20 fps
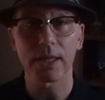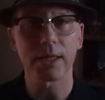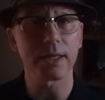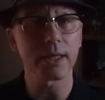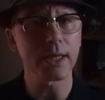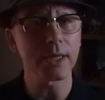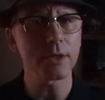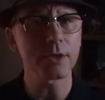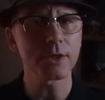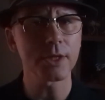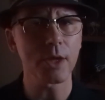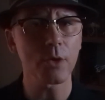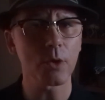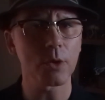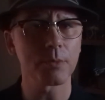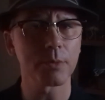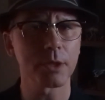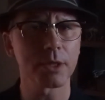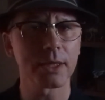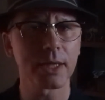And here's how
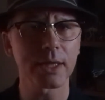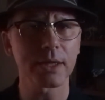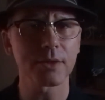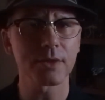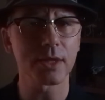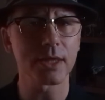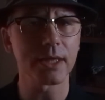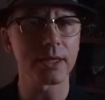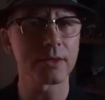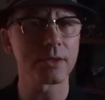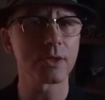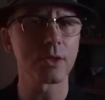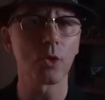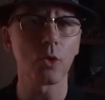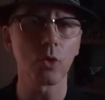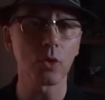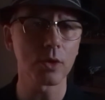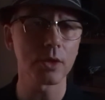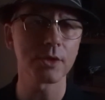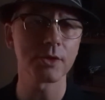it protects against
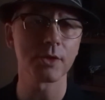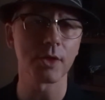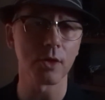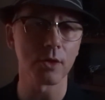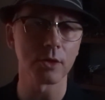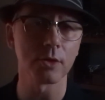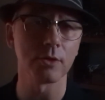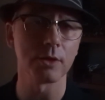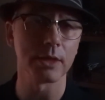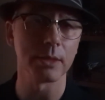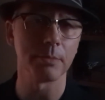horizontal